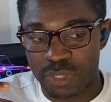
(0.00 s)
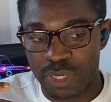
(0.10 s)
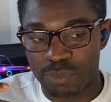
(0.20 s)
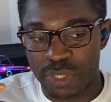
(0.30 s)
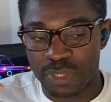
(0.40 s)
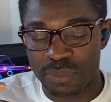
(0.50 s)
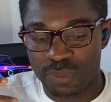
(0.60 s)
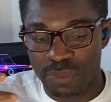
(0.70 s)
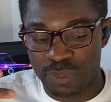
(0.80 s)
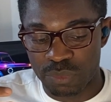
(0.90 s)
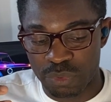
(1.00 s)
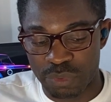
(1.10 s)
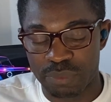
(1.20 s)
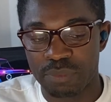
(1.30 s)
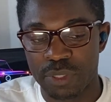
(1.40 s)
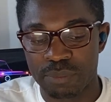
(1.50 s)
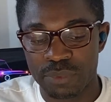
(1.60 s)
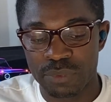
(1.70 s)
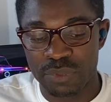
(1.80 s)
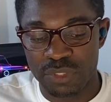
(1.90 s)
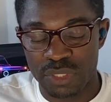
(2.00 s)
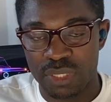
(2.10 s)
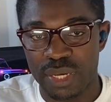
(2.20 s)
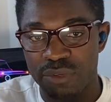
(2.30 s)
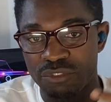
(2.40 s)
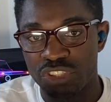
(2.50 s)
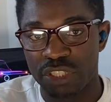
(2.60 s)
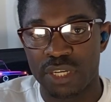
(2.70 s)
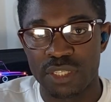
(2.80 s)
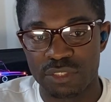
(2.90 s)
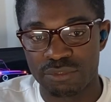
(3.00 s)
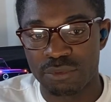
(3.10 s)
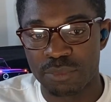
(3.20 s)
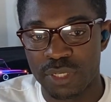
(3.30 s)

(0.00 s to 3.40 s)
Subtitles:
began to talk with people kind of changed for me.